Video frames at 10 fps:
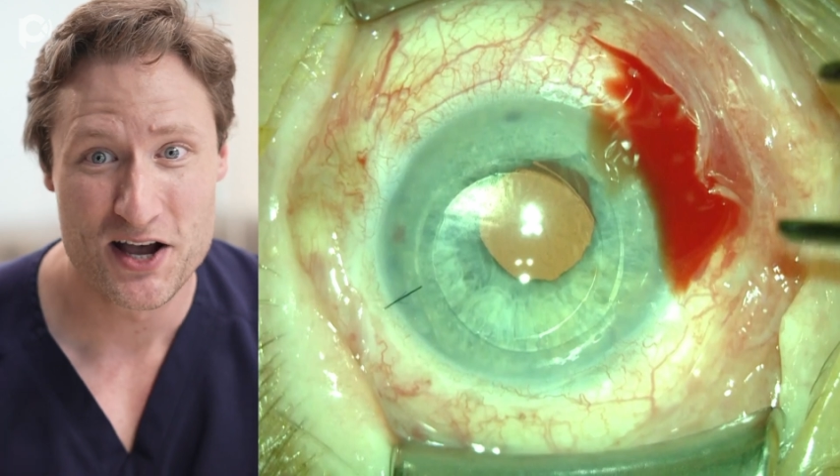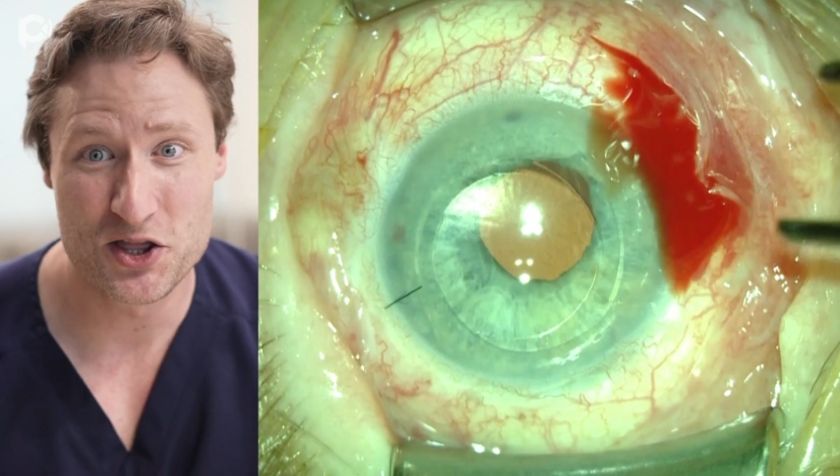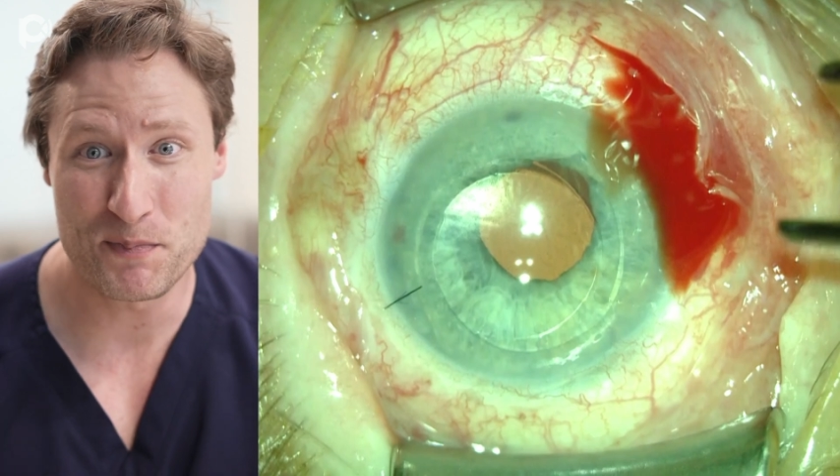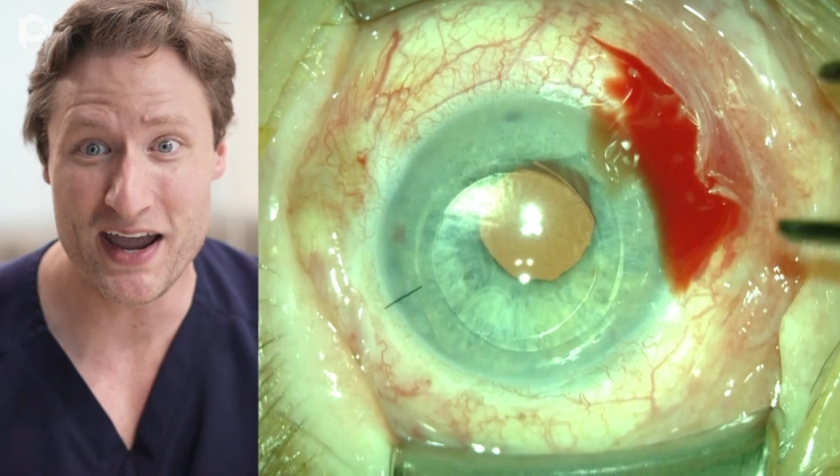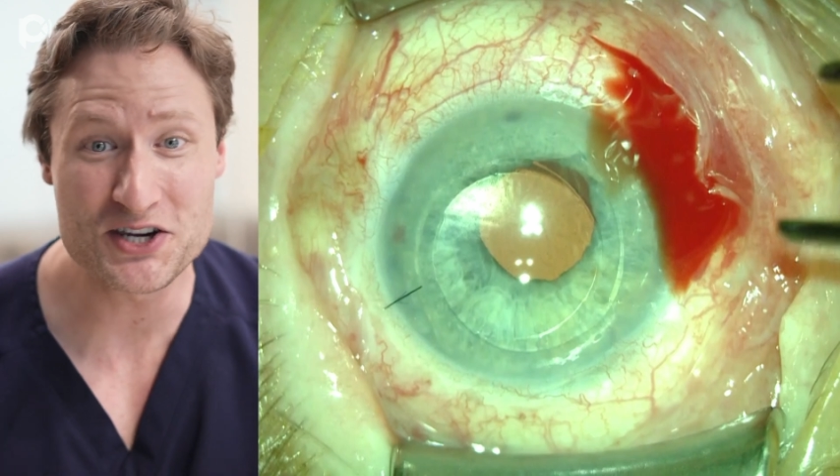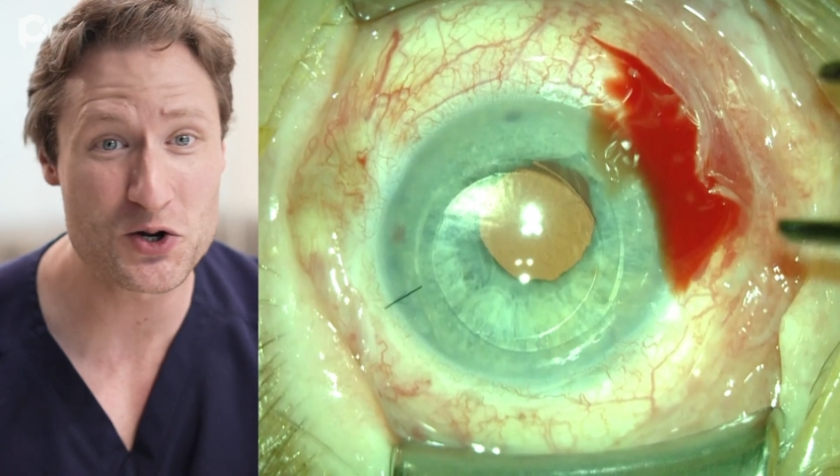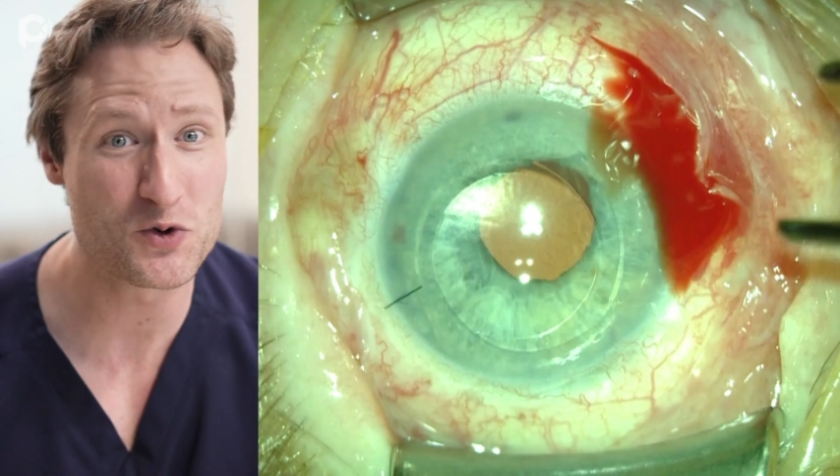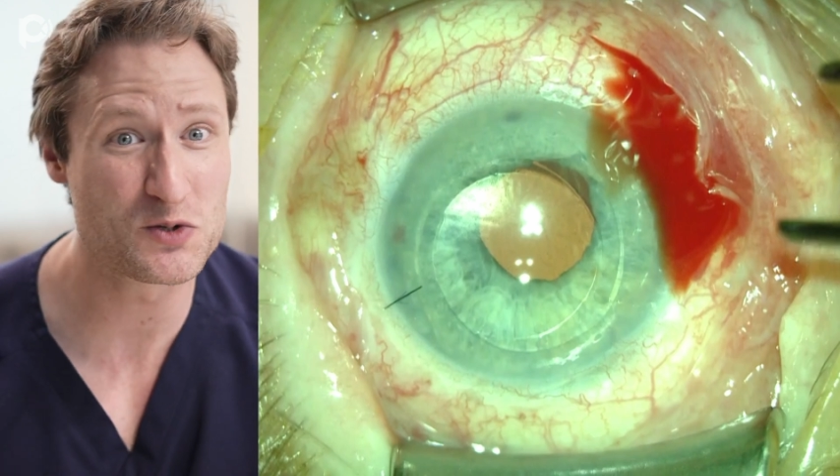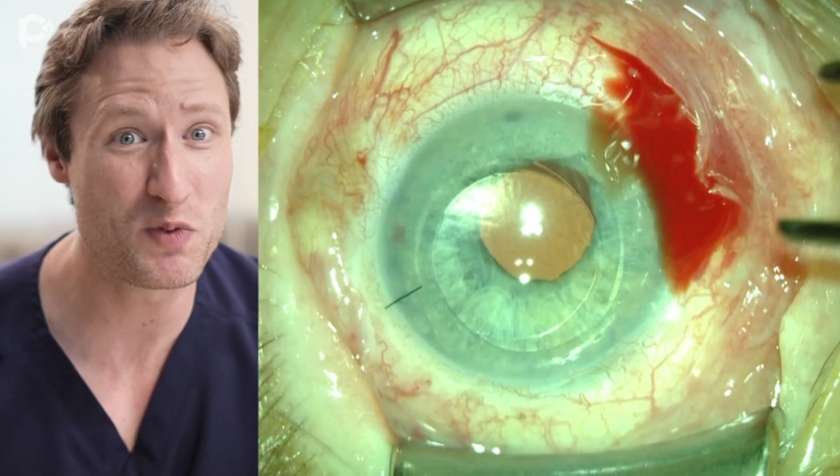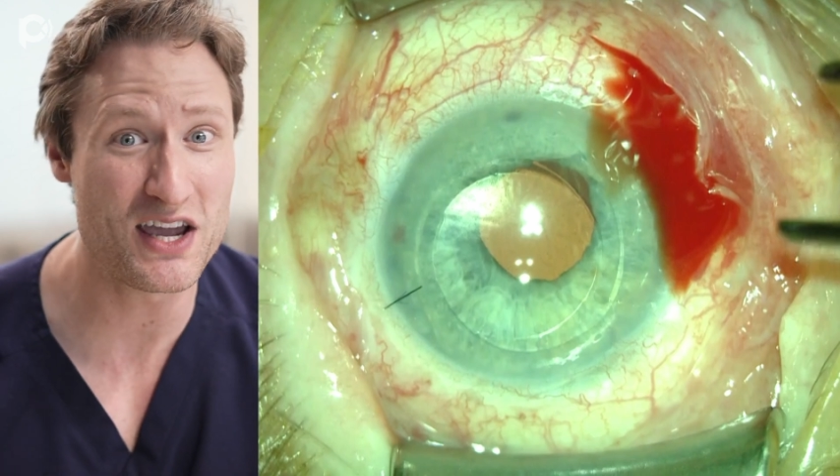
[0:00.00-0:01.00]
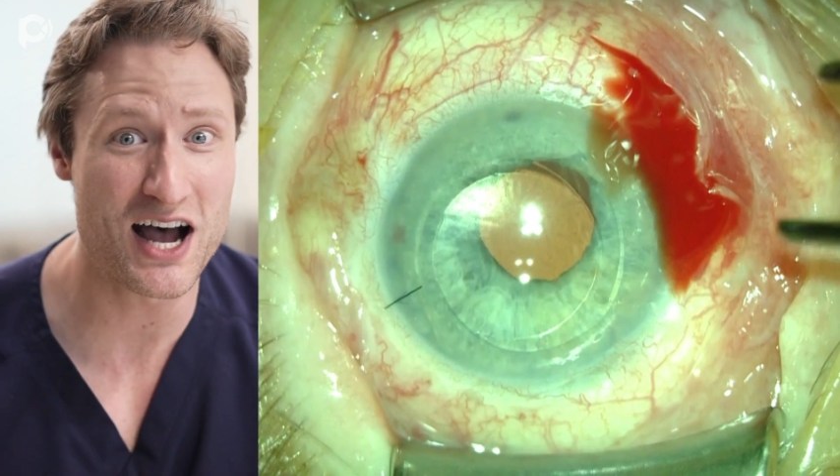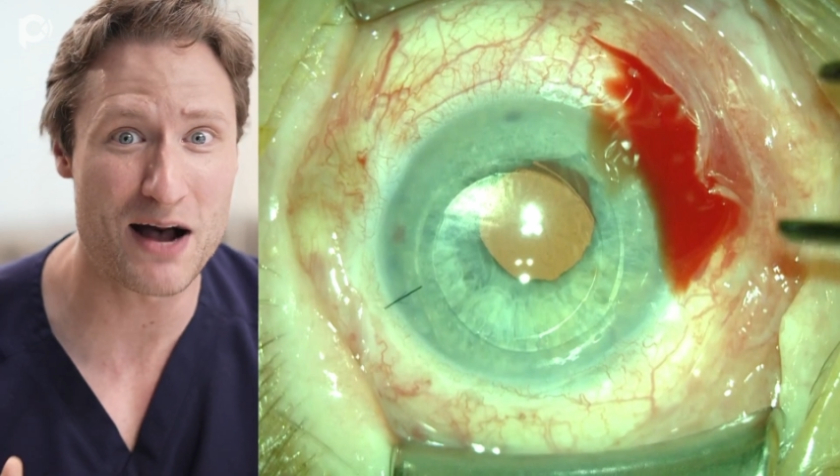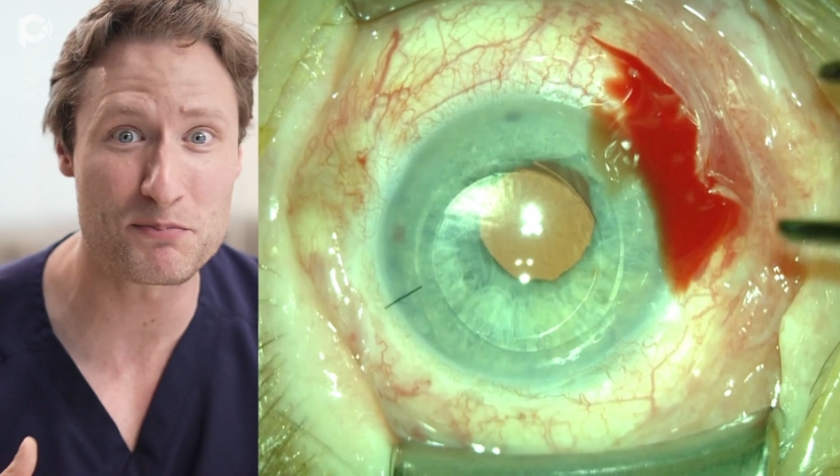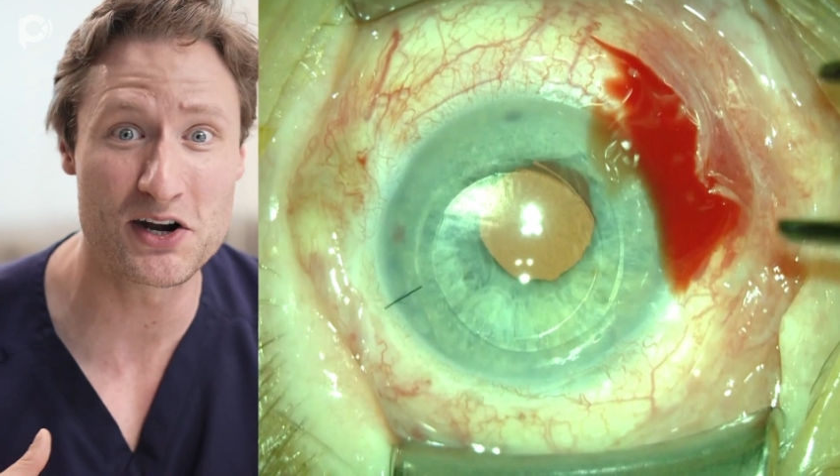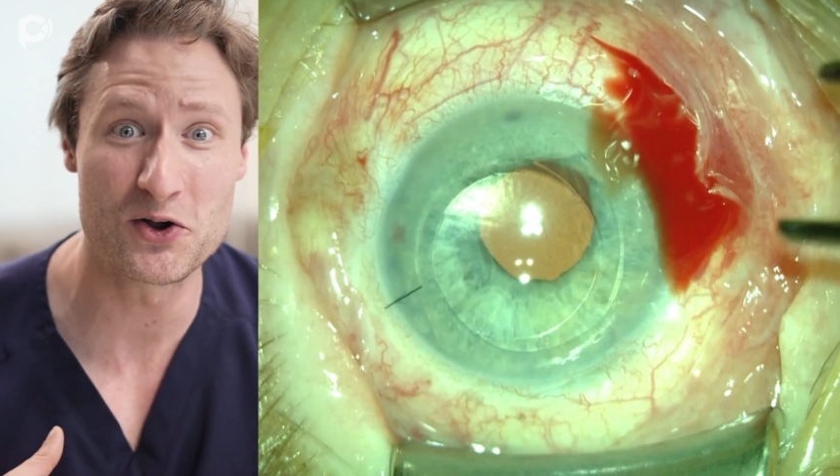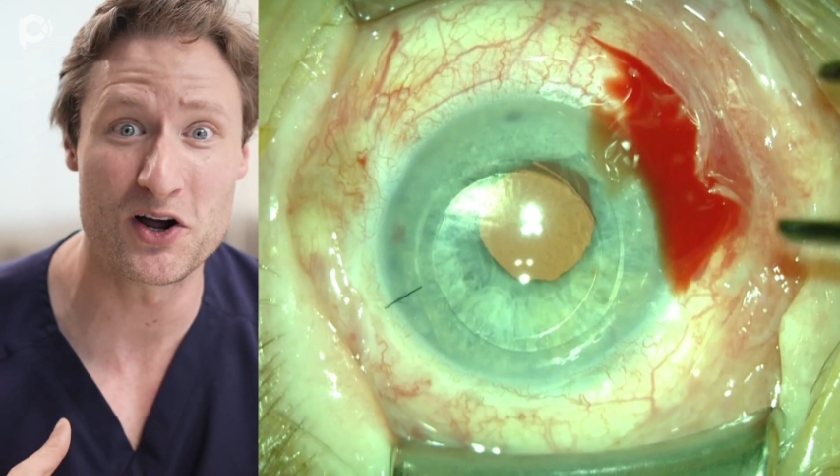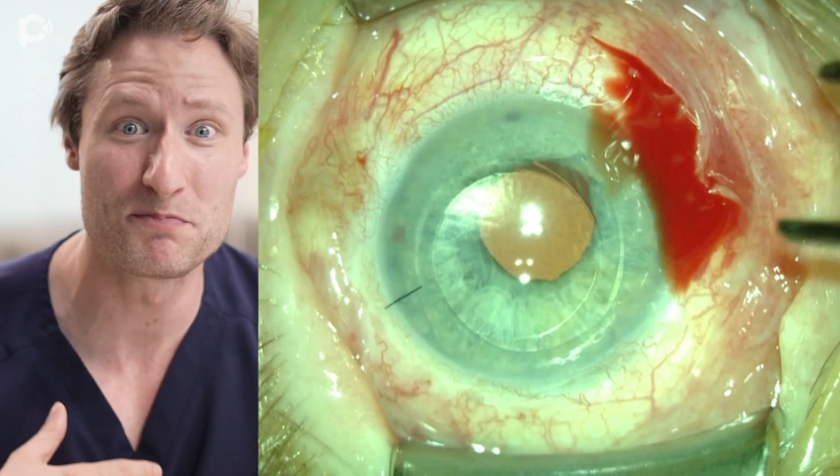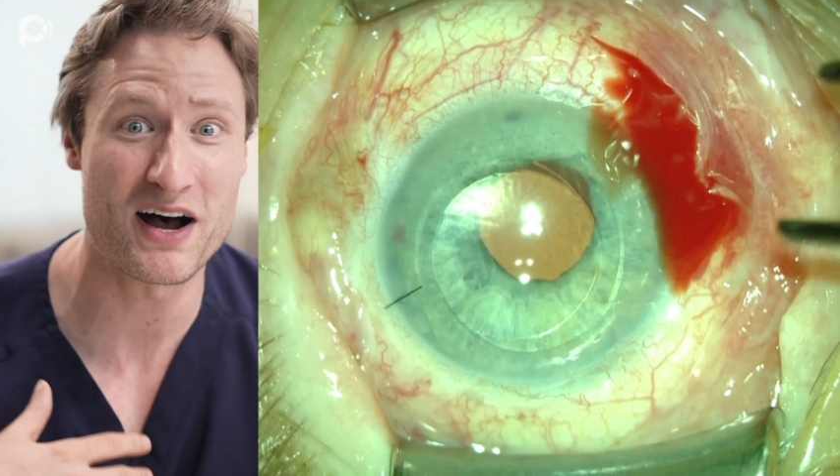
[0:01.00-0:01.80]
The patient was being operated on